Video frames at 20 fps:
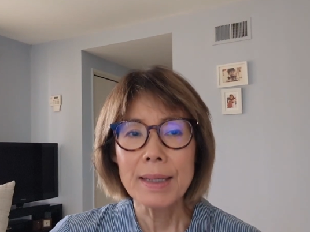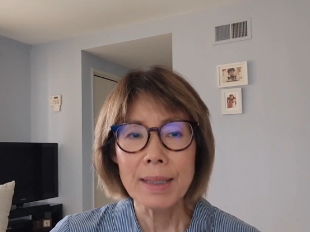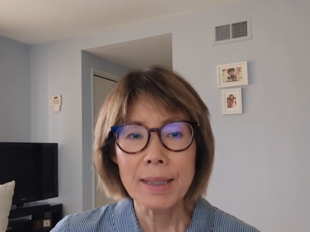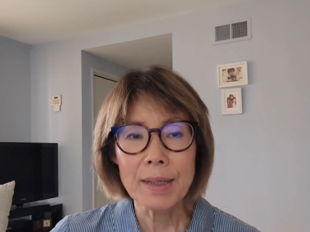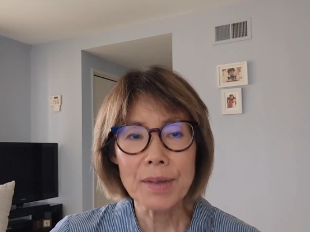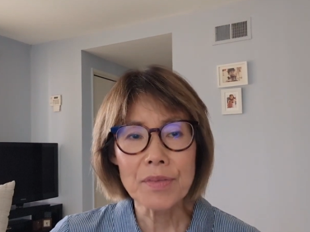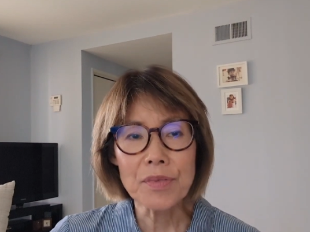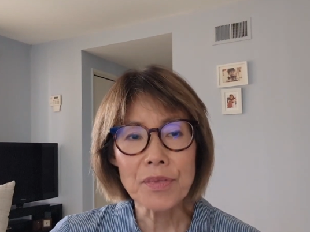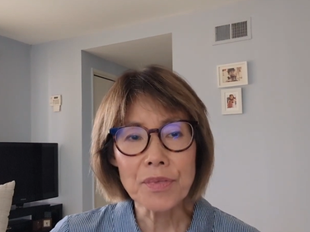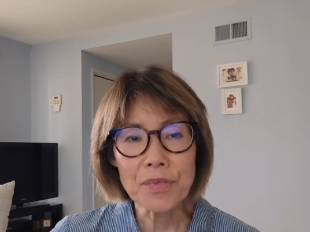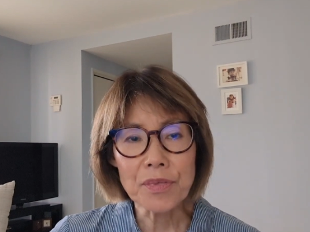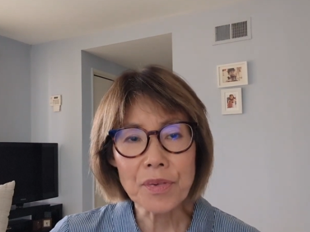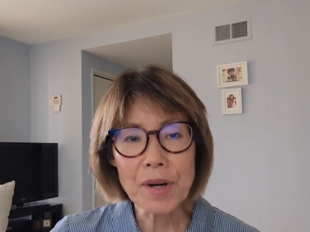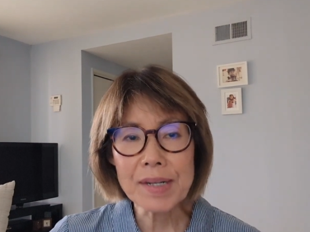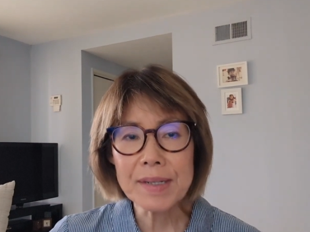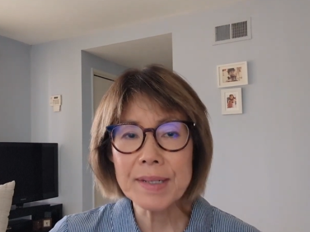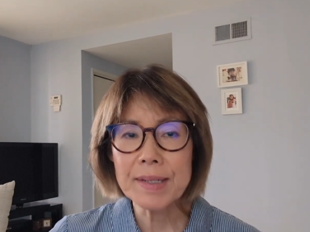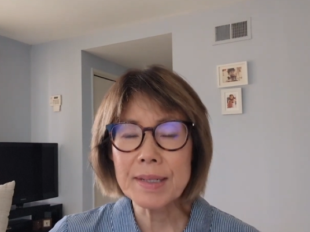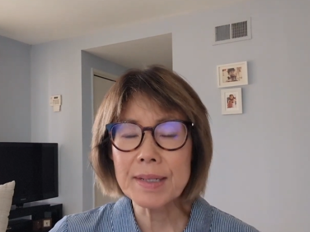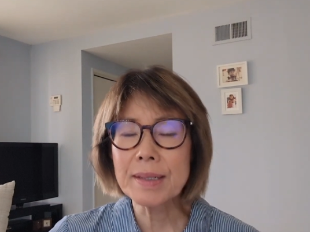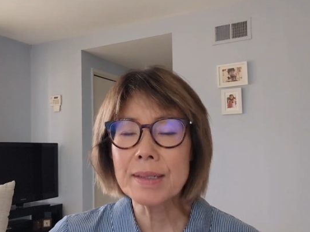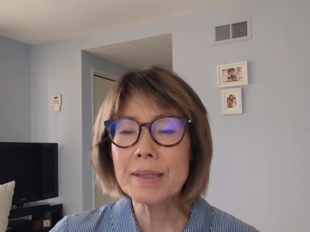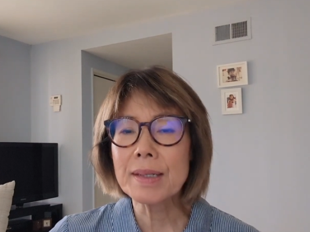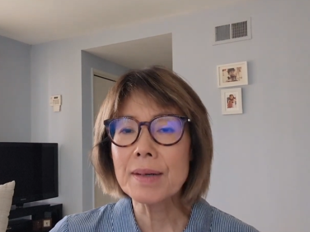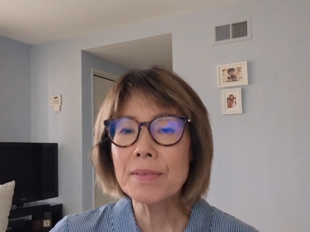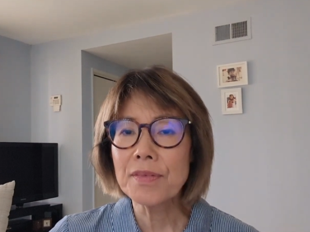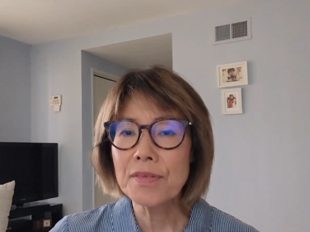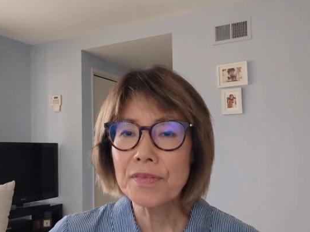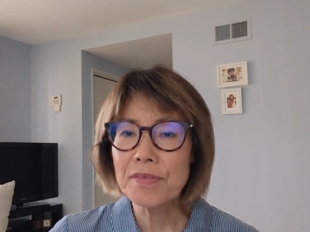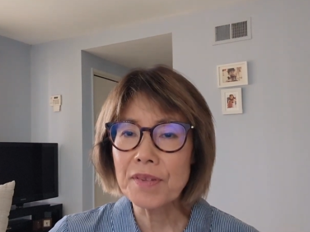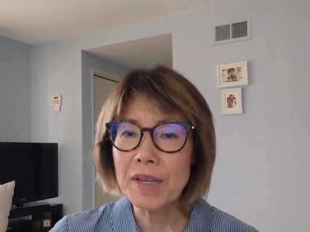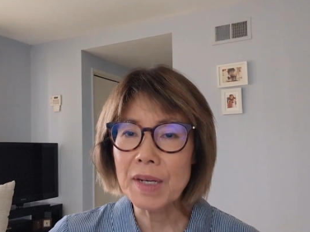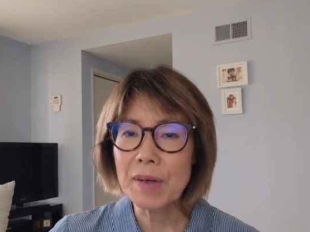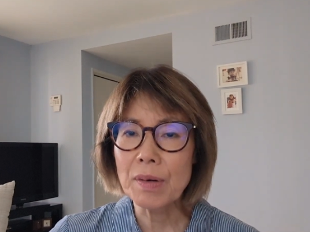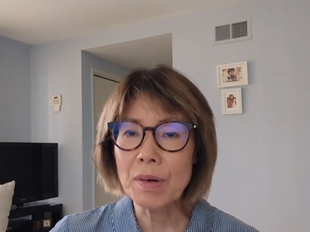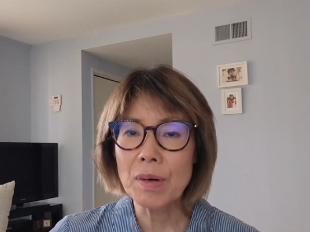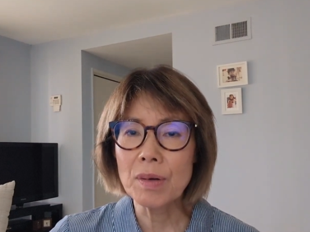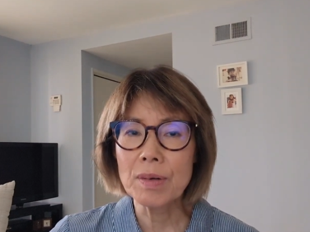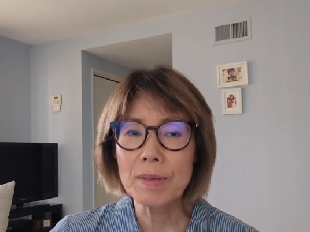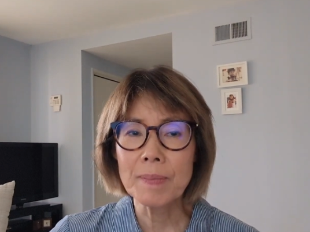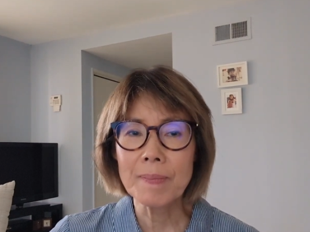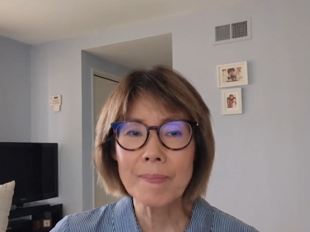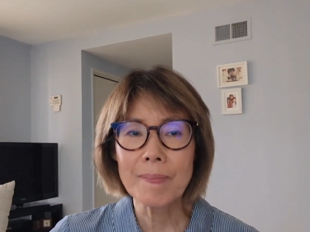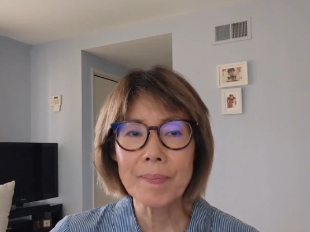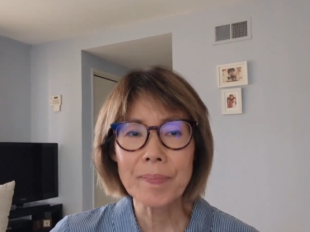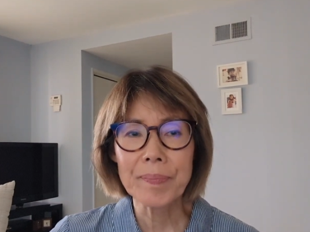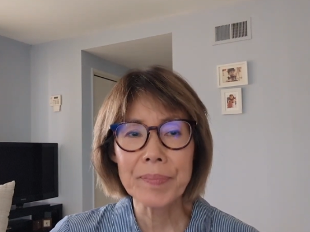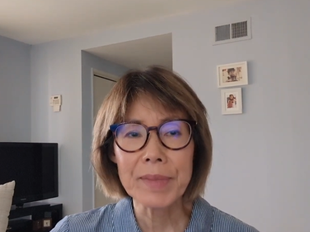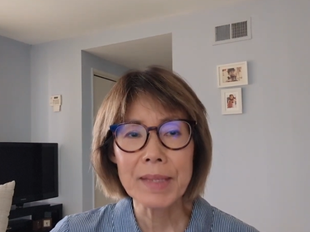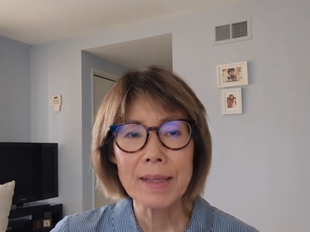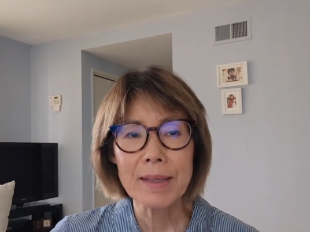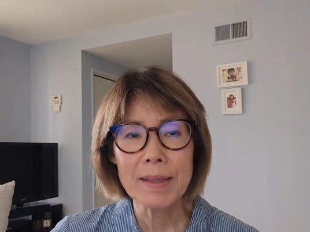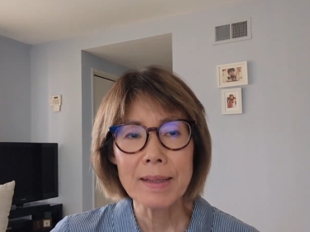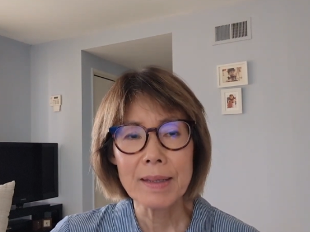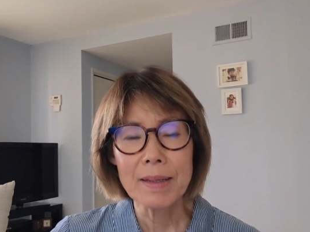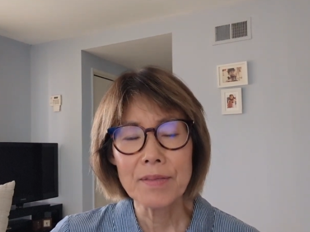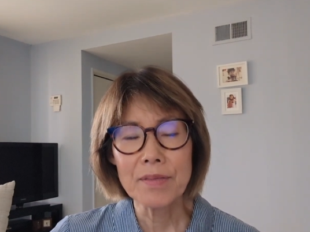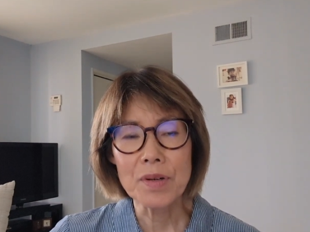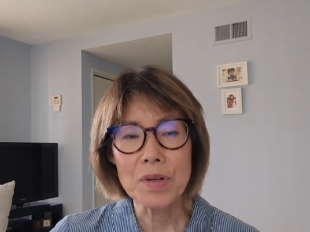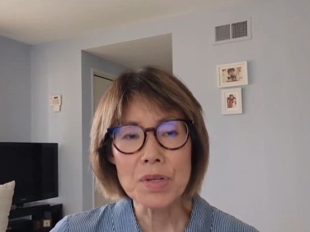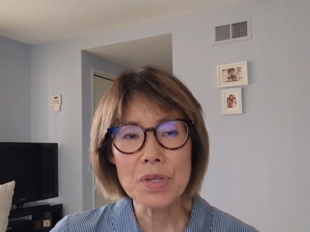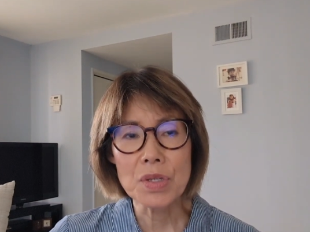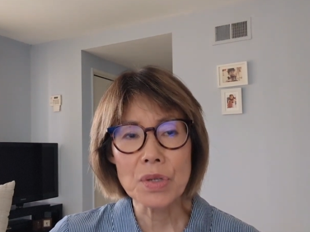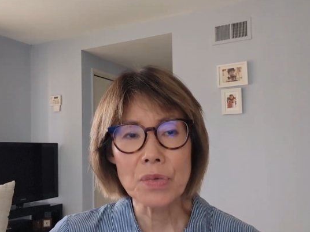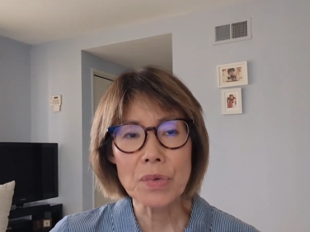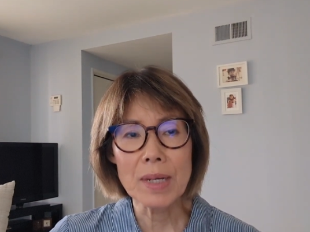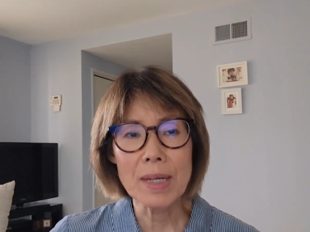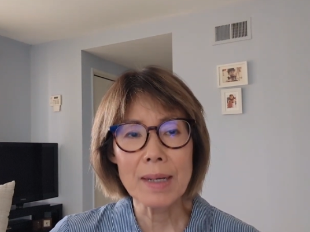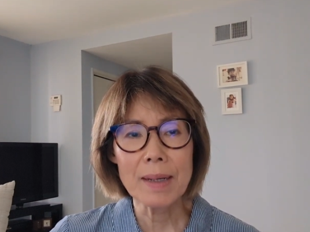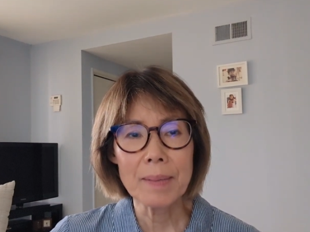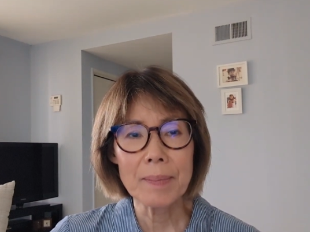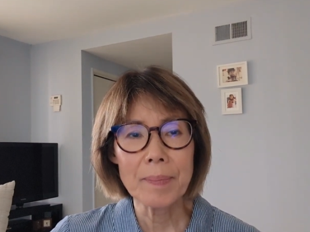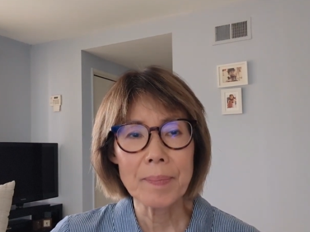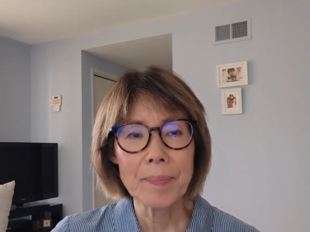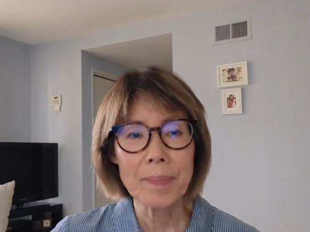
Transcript: confronted Pharaoh. Verse 3.